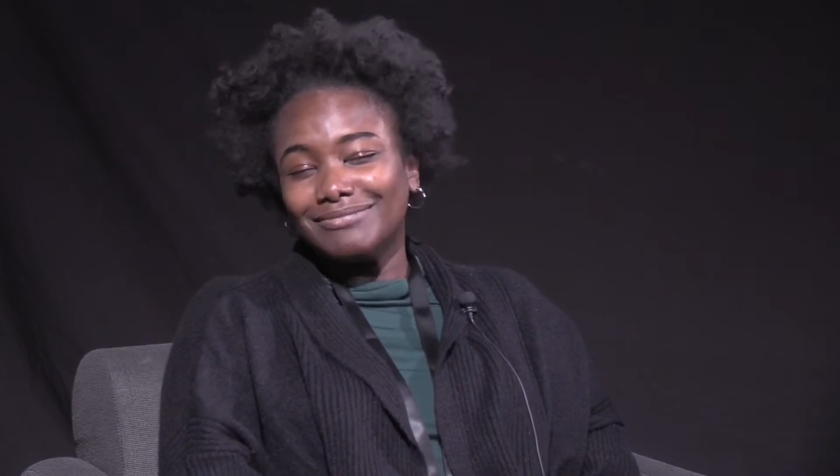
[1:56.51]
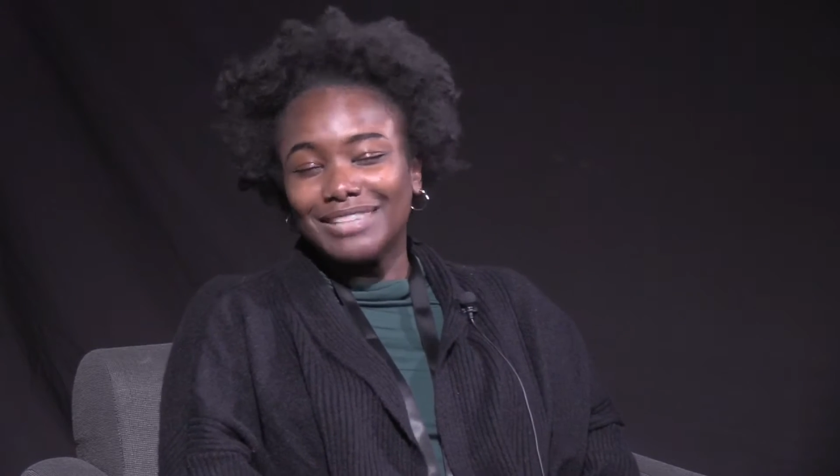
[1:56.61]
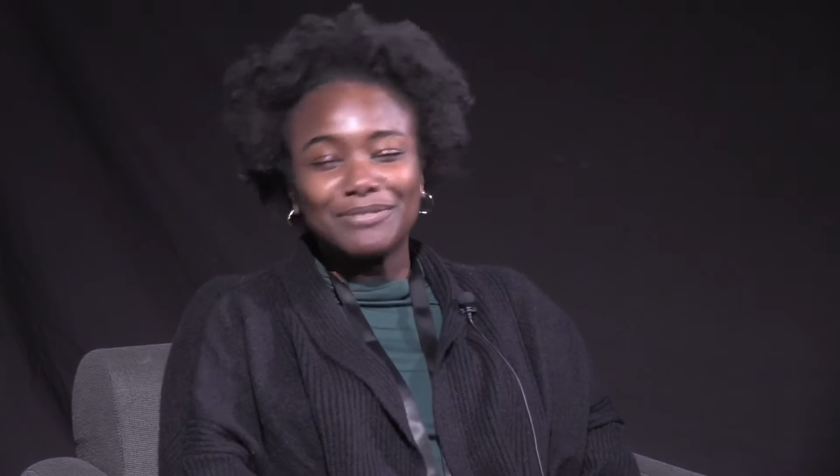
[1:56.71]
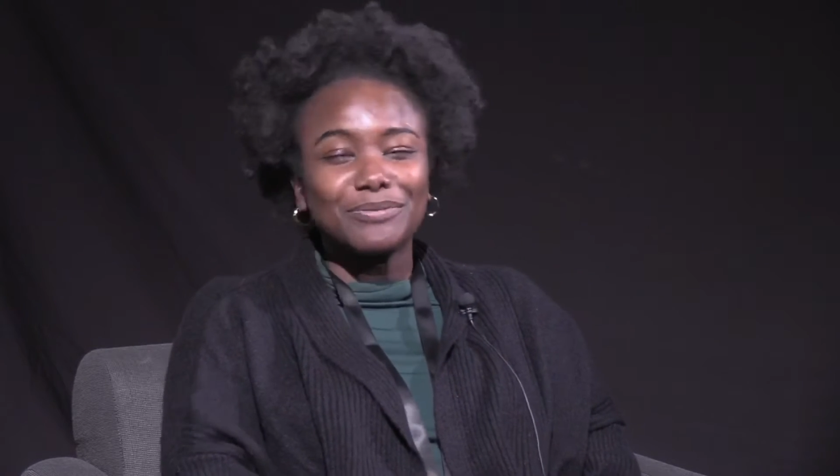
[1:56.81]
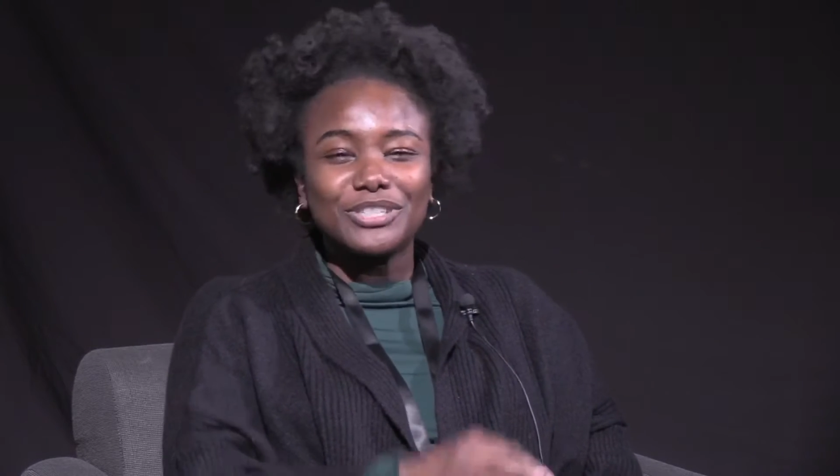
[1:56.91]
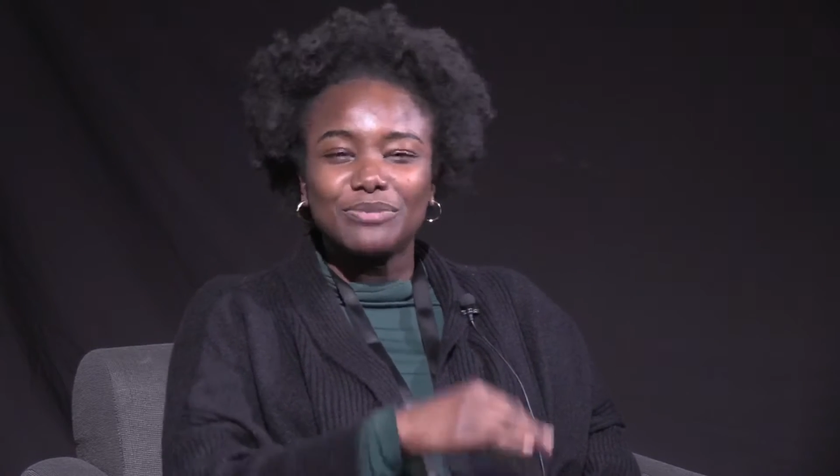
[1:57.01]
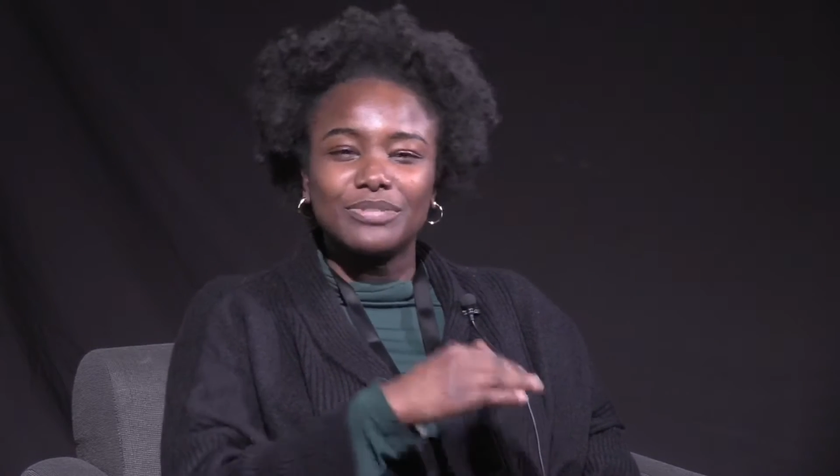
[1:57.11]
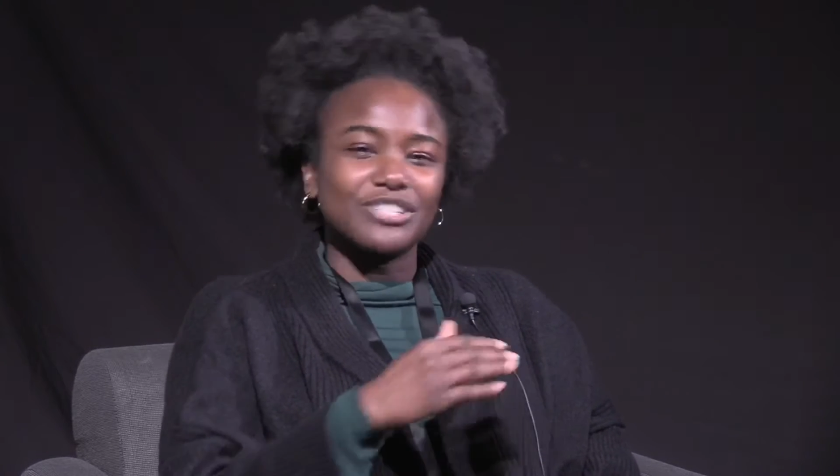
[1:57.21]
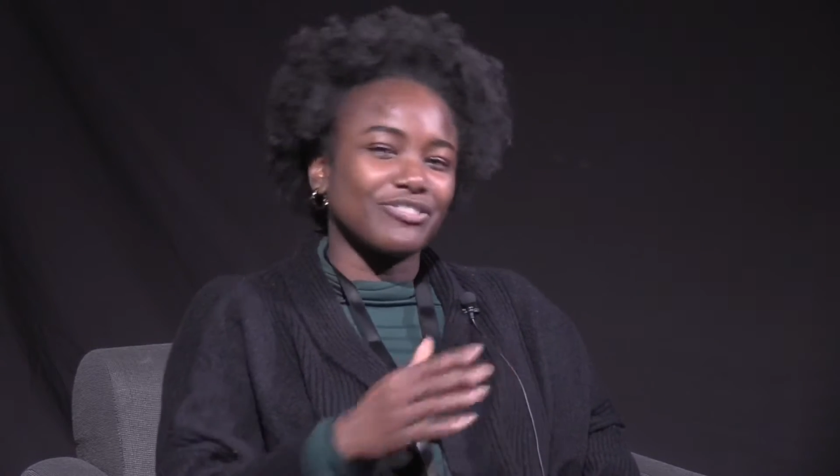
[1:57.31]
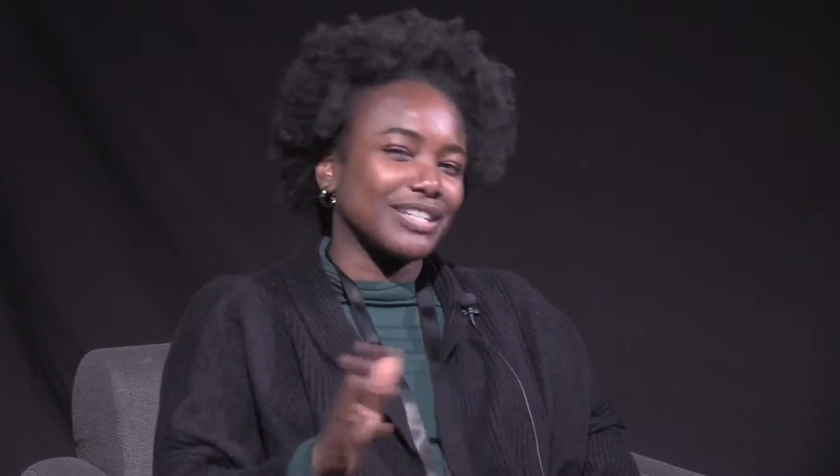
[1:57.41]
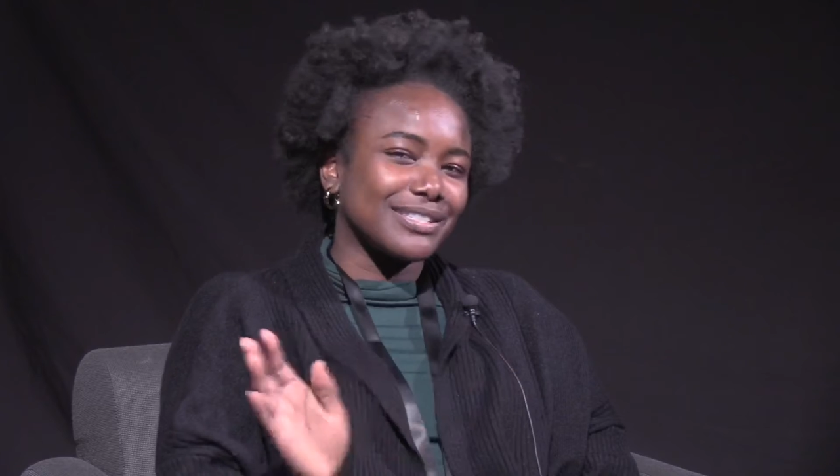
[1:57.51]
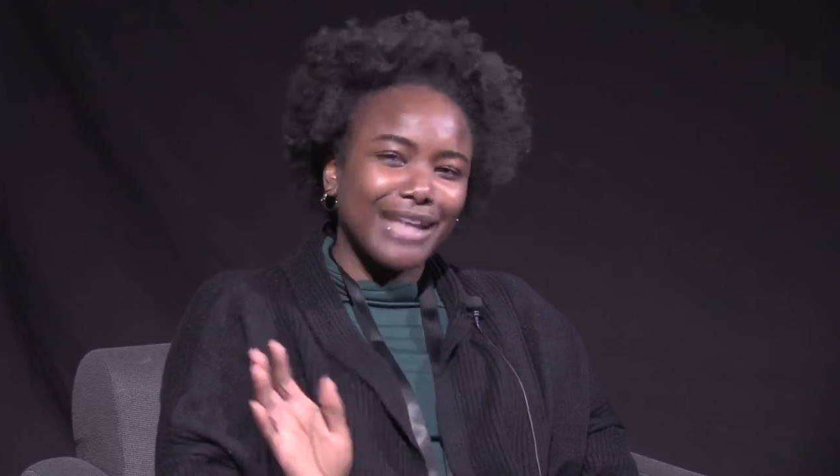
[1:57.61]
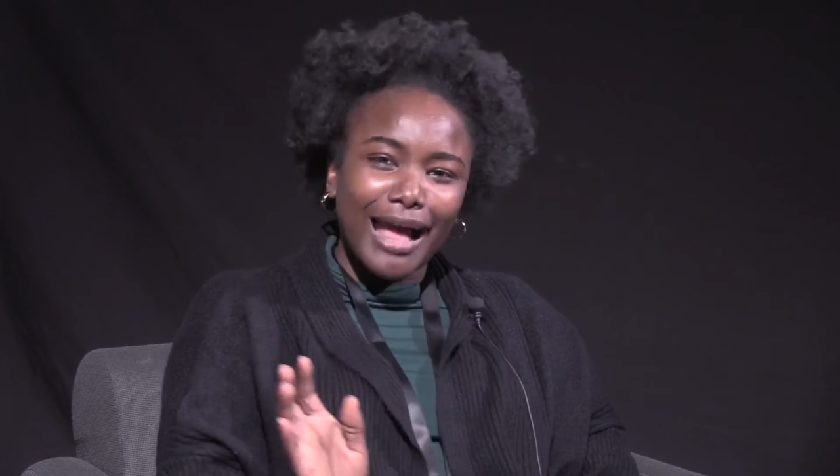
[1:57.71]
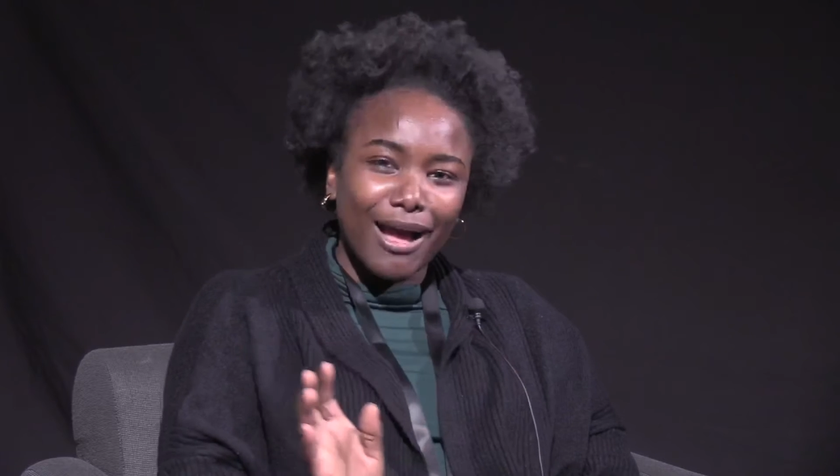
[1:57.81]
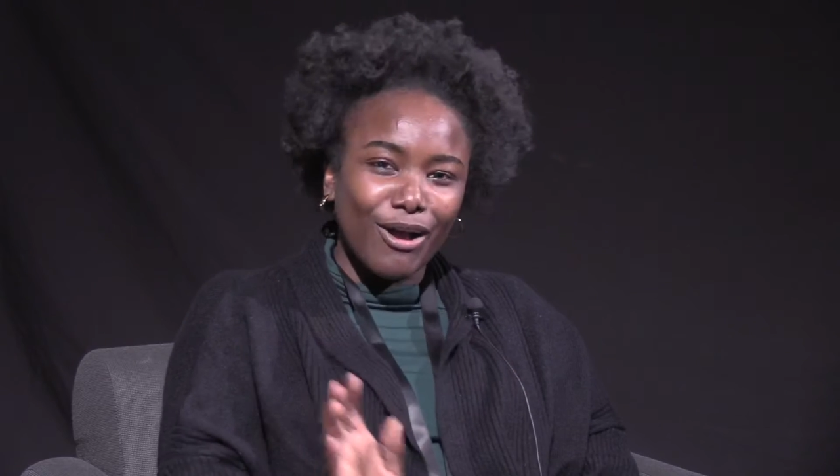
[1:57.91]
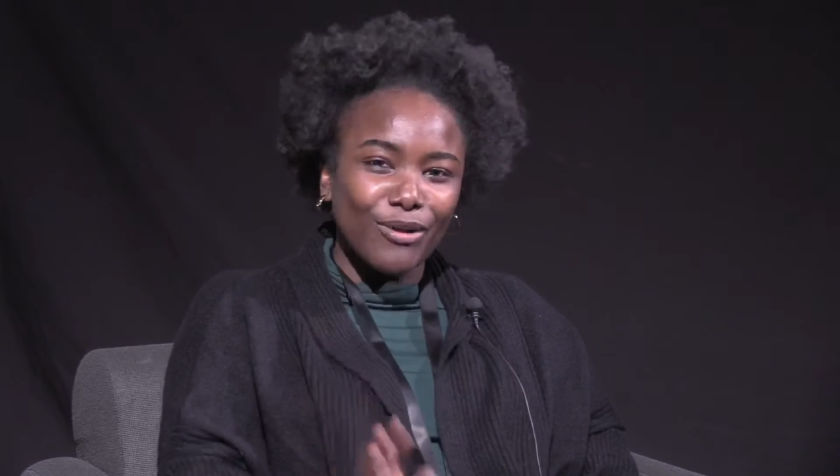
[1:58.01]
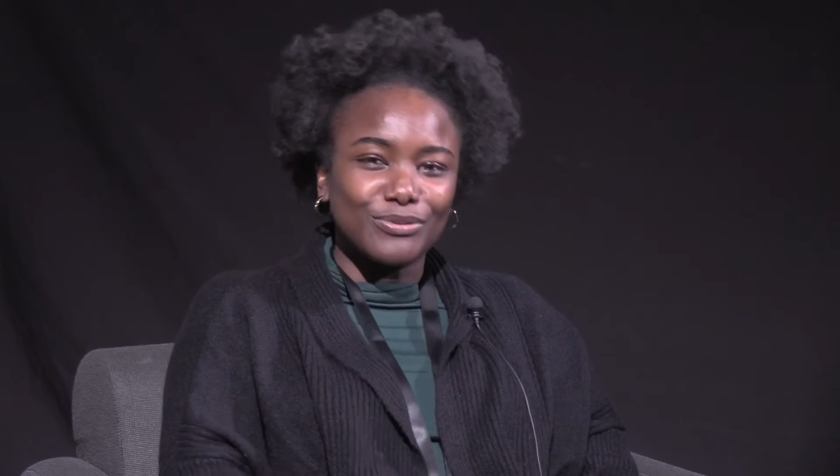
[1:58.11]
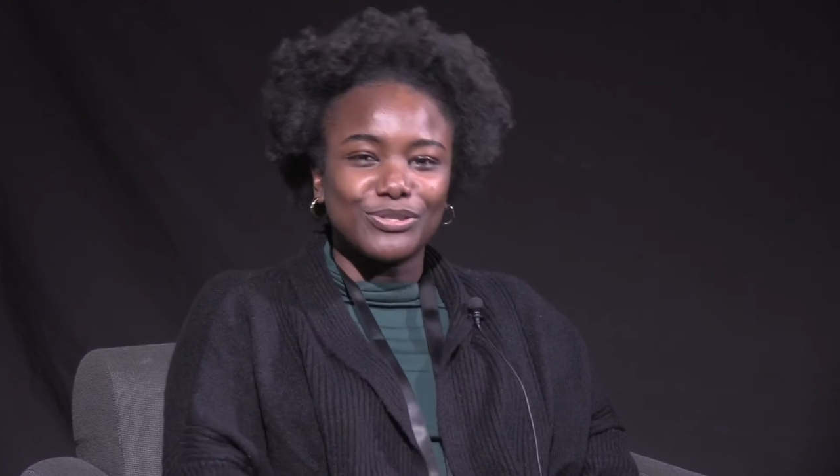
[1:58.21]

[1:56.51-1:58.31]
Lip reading: even when she was stressed out.